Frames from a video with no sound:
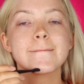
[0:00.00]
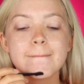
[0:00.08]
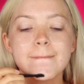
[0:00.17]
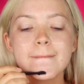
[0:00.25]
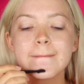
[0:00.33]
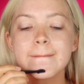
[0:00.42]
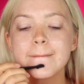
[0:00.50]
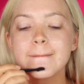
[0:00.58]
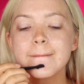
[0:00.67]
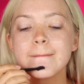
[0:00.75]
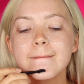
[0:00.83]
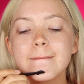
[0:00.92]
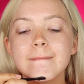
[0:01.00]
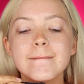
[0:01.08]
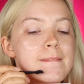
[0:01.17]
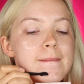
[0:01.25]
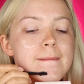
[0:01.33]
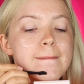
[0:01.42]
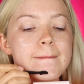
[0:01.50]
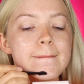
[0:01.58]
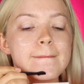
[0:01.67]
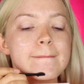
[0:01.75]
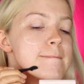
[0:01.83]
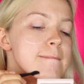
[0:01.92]
If anybody tells you
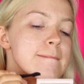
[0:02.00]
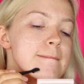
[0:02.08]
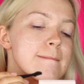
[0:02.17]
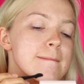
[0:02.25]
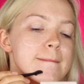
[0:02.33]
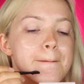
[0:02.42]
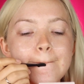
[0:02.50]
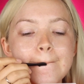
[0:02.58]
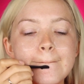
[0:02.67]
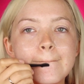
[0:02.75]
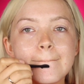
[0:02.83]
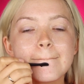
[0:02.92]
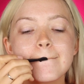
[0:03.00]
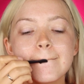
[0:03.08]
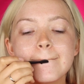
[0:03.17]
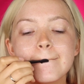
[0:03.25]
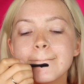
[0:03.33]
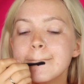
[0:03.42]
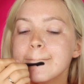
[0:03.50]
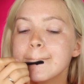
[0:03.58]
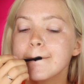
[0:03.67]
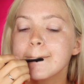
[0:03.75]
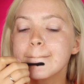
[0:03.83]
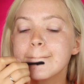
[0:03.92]
like to worry about your
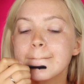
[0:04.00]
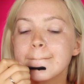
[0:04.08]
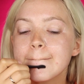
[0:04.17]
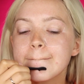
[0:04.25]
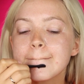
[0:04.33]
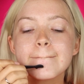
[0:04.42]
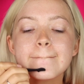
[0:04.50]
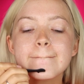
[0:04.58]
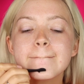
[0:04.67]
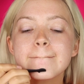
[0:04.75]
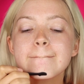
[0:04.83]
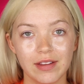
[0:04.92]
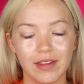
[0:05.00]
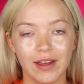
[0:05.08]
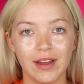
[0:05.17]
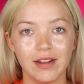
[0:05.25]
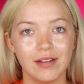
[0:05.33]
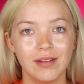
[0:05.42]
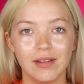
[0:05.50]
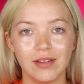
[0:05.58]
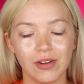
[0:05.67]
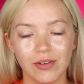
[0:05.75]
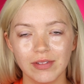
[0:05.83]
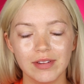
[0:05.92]
facial hair or anything like that,
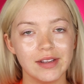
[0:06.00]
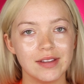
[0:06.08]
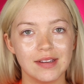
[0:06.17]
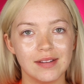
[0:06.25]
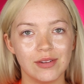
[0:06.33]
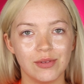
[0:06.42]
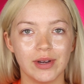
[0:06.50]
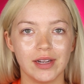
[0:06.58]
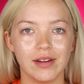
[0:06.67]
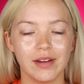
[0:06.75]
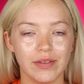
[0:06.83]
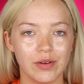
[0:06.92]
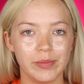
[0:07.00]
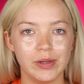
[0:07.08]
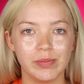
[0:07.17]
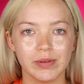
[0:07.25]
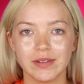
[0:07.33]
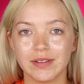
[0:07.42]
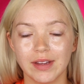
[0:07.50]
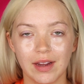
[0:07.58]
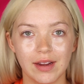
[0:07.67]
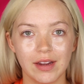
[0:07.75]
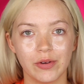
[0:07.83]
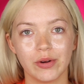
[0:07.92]
don't listen to what other people
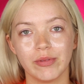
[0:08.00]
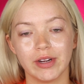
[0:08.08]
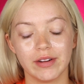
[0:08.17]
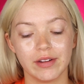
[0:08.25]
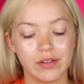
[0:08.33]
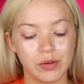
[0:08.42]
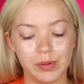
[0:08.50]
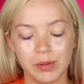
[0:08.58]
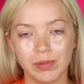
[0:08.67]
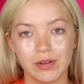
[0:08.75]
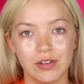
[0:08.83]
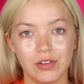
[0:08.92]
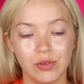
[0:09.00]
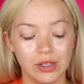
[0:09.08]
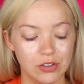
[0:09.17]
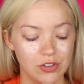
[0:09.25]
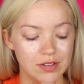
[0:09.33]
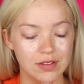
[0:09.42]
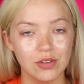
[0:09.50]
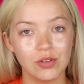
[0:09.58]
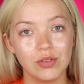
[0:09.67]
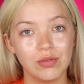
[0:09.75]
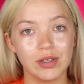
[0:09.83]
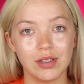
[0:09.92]
say or what other people are doing. Just
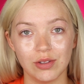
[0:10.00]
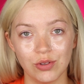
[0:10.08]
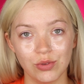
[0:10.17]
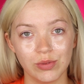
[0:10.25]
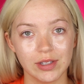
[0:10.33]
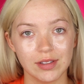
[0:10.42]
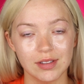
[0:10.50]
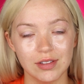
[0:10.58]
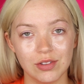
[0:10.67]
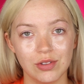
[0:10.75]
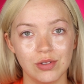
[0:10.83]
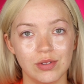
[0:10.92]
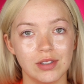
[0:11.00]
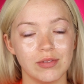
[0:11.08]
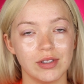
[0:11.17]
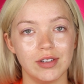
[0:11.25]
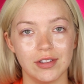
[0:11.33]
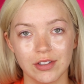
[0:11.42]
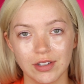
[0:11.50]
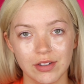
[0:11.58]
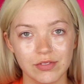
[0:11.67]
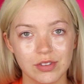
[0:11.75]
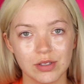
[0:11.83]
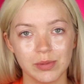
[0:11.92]
do what you want to do and what you're
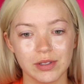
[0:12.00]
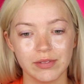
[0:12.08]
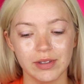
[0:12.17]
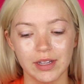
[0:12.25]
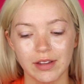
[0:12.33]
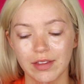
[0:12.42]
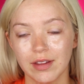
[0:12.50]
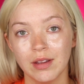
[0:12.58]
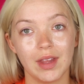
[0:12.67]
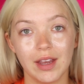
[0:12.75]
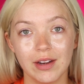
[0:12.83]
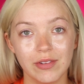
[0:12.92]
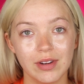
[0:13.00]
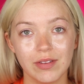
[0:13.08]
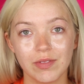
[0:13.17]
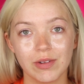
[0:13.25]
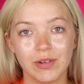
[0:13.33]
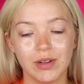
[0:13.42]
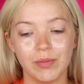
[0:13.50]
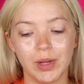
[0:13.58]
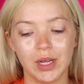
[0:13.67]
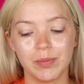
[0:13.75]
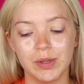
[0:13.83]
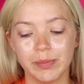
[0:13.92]
comfortable with. I don't ever want to
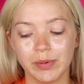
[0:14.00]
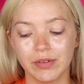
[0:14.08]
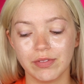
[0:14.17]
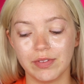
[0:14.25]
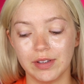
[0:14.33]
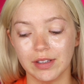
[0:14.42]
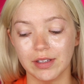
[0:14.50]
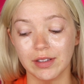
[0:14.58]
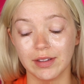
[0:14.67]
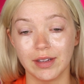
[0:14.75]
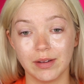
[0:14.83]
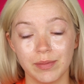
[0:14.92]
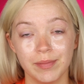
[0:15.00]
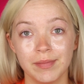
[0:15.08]
make people feel like